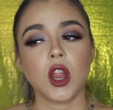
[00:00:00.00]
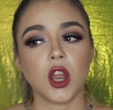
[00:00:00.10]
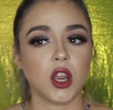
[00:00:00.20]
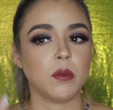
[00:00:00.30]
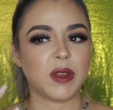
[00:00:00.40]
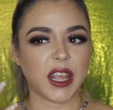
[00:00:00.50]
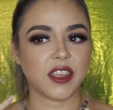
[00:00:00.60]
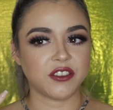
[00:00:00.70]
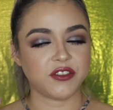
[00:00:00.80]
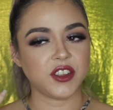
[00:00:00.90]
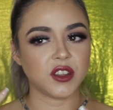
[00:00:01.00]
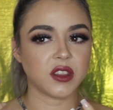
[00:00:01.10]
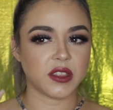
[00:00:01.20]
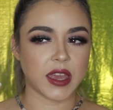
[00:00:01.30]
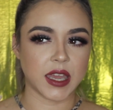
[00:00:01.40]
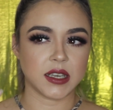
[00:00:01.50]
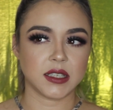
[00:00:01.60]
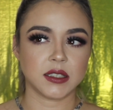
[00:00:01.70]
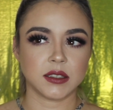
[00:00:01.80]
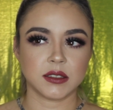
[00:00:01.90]
hurt, but I could feel that
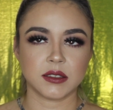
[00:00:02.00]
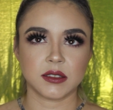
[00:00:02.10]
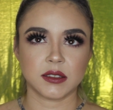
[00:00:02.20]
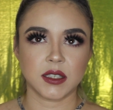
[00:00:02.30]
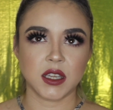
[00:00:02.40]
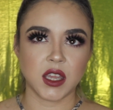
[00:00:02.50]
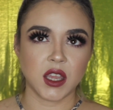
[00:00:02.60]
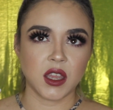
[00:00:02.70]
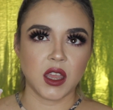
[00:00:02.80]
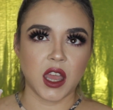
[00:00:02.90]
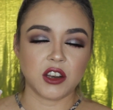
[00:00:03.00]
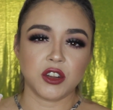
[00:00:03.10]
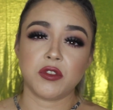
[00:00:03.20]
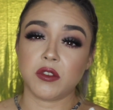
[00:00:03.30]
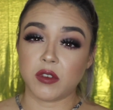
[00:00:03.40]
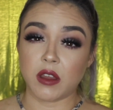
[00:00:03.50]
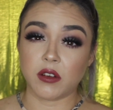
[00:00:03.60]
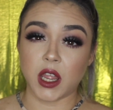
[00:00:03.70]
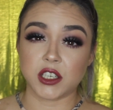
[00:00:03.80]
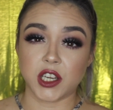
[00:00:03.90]
I don't know if you've
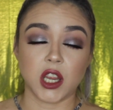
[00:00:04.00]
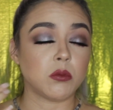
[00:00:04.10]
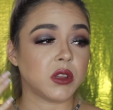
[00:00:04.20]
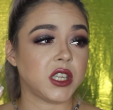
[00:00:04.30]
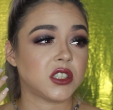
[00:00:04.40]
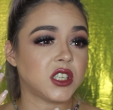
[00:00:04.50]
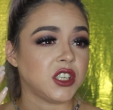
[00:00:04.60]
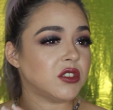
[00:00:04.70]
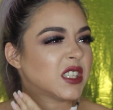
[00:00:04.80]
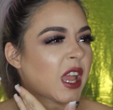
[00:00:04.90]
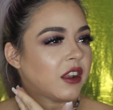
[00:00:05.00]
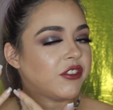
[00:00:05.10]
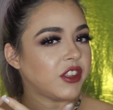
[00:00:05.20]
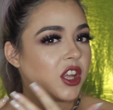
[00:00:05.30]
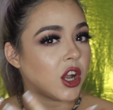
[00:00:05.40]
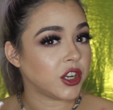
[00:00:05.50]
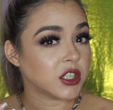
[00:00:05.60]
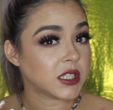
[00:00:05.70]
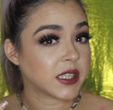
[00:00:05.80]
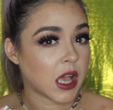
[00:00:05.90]
ever had your hair bleached and you just kind of feel it on
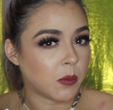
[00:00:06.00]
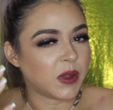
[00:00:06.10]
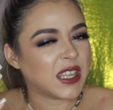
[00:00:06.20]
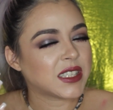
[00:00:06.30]
your scalp, and